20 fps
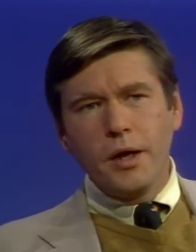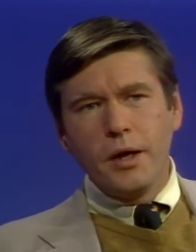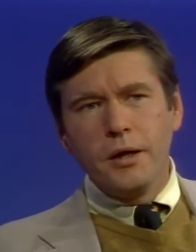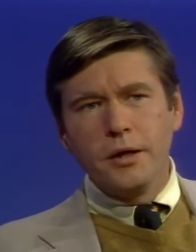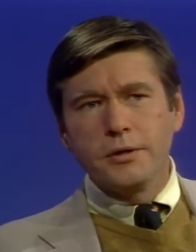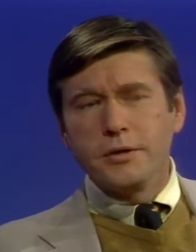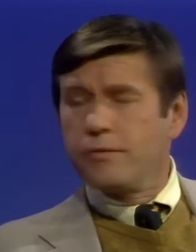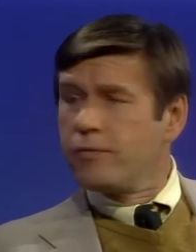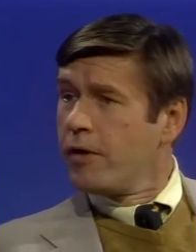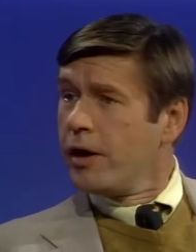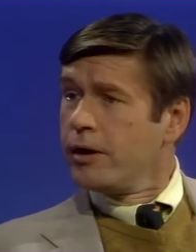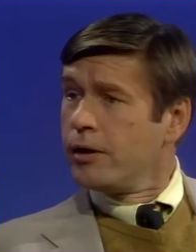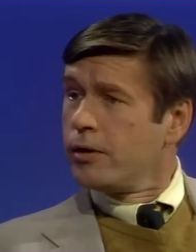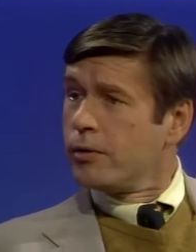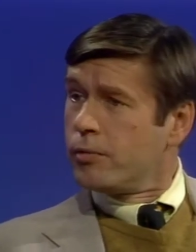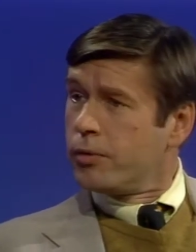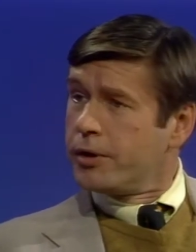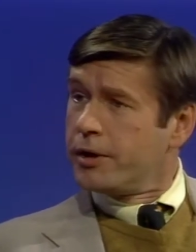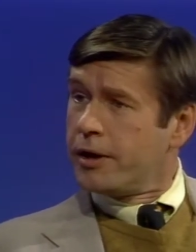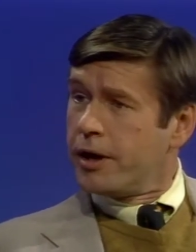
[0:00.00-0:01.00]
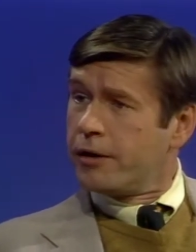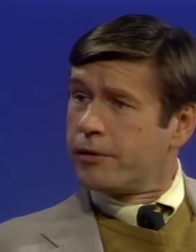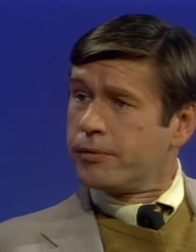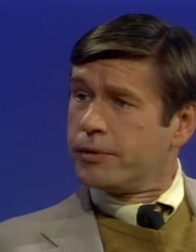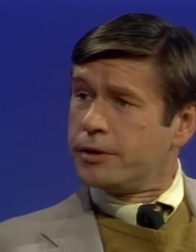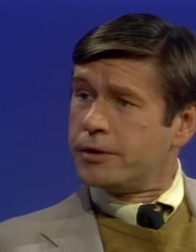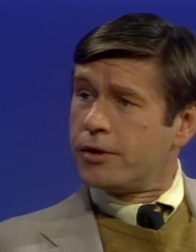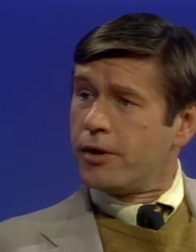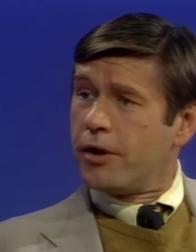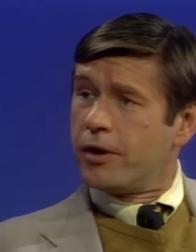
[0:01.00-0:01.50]
There's a fine old Woody
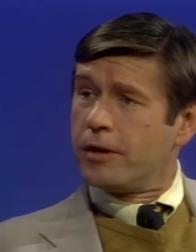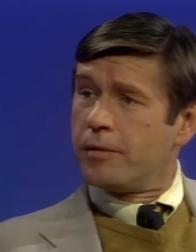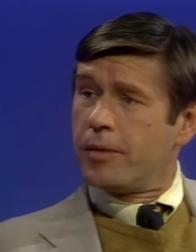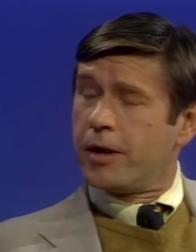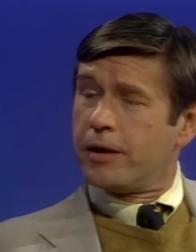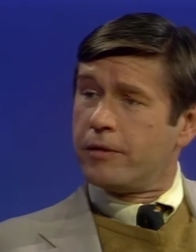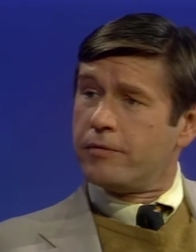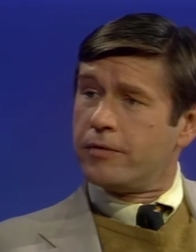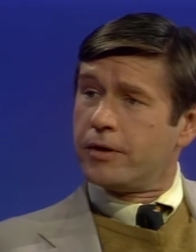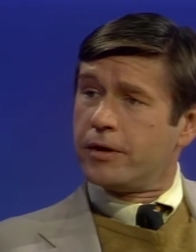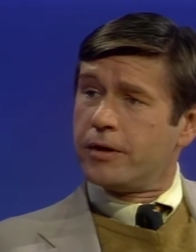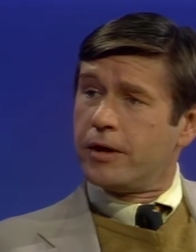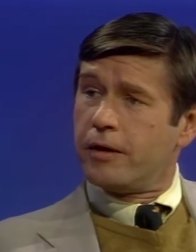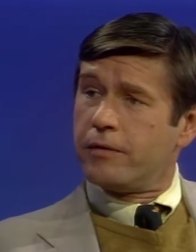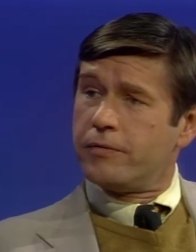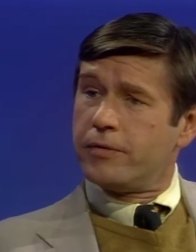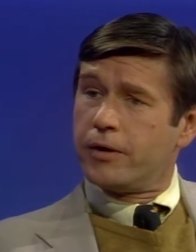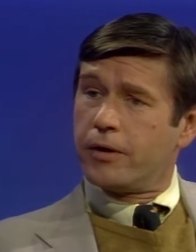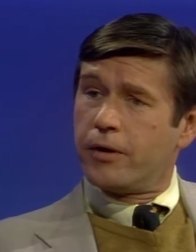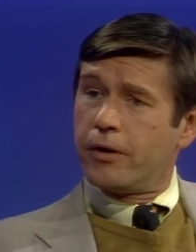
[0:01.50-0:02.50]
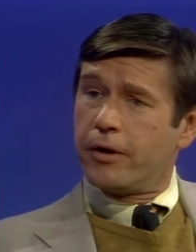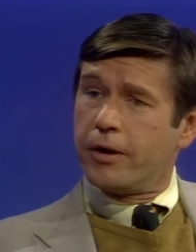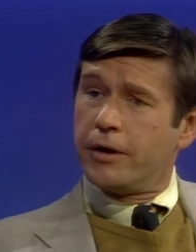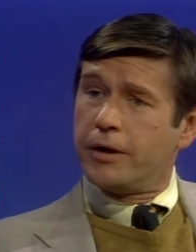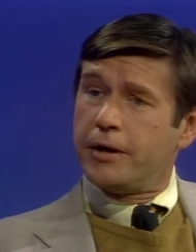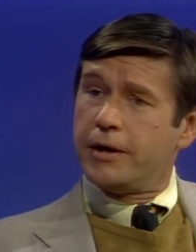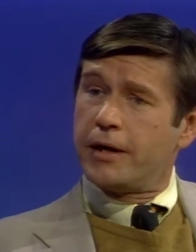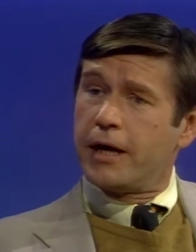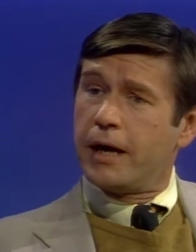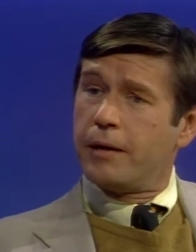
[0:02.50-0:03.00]
Guthrie song about a Philadelphia lawyer,
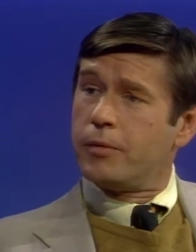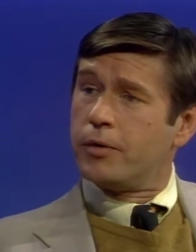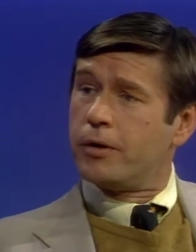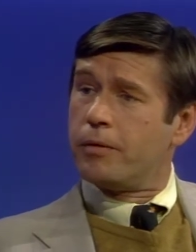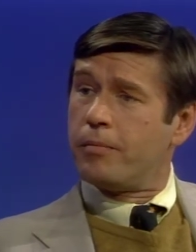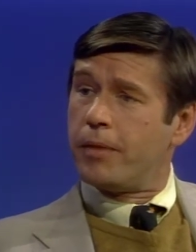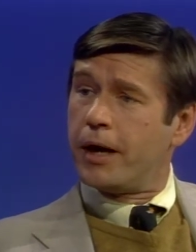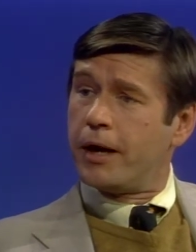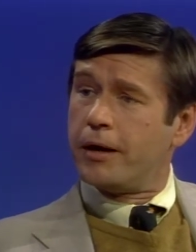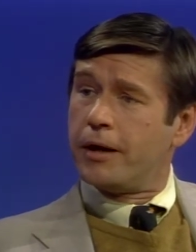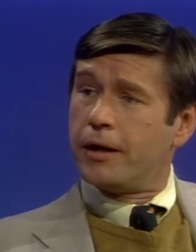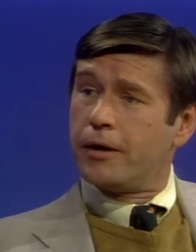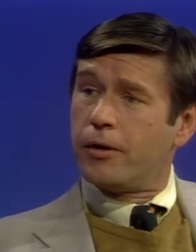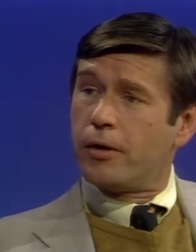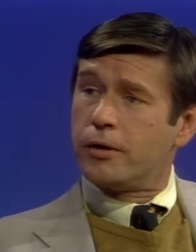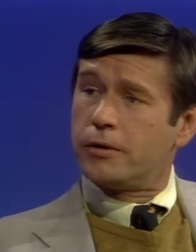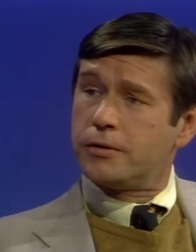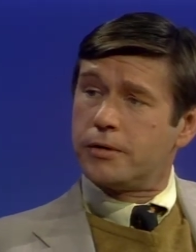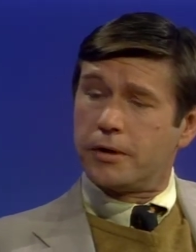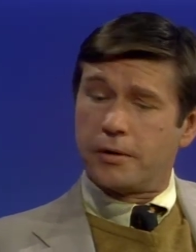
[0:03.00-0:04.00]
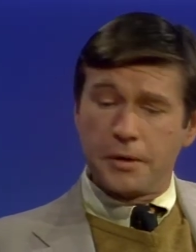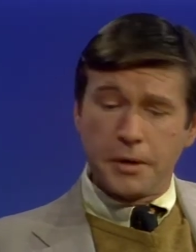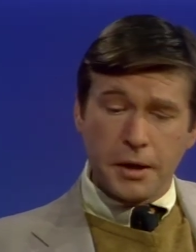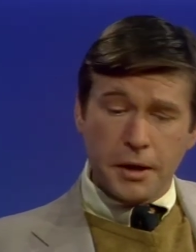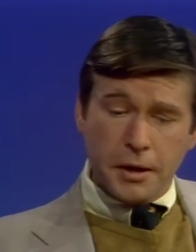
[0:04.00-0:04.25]
and he came to a bad end also.